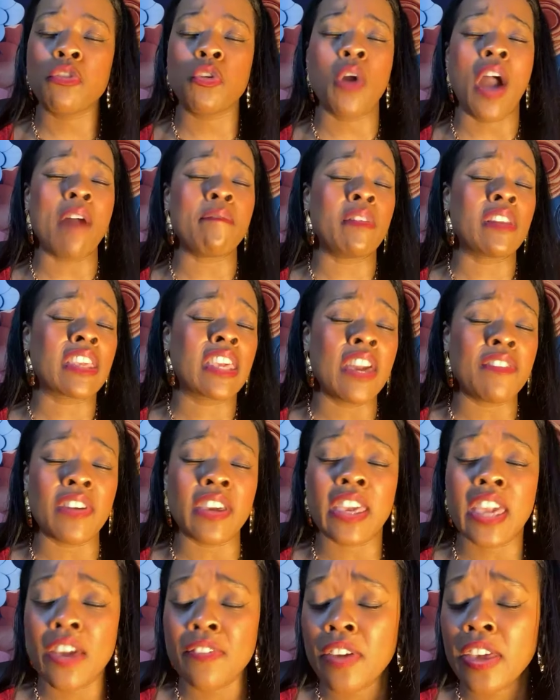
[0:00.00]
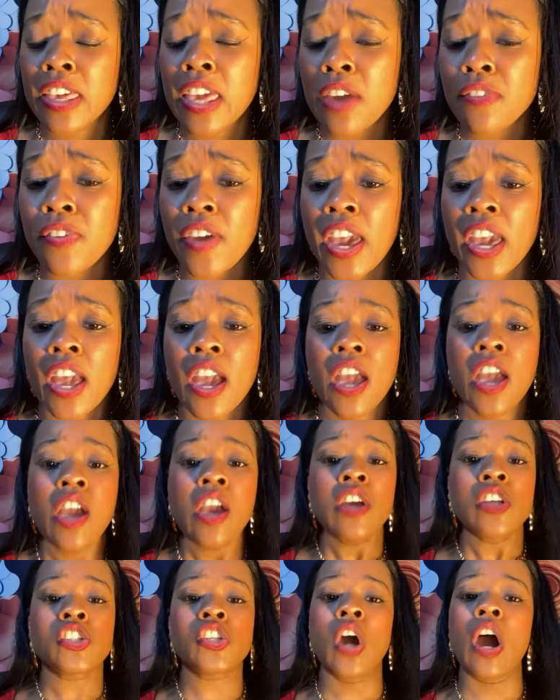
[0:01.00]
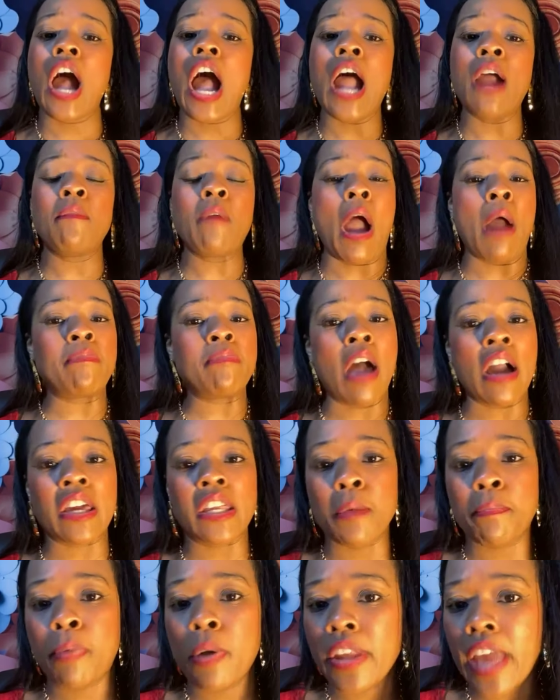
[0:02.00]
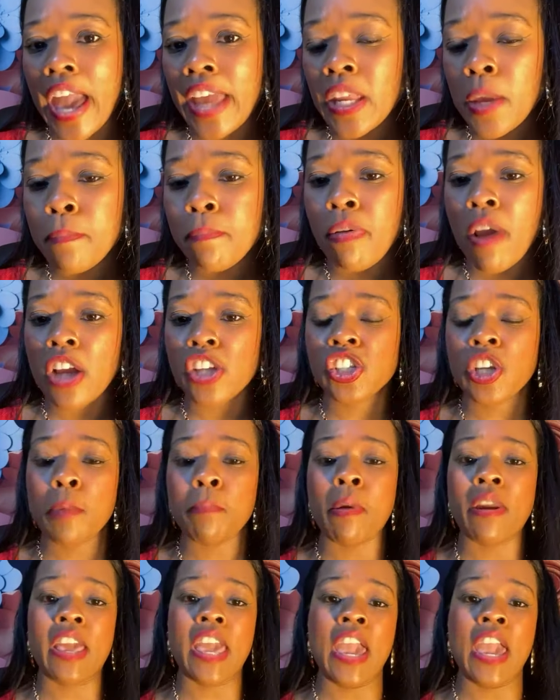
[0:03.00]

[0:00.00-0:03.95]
Some of you have been giving, giving, giving. So I, I'm not going to put any pressure.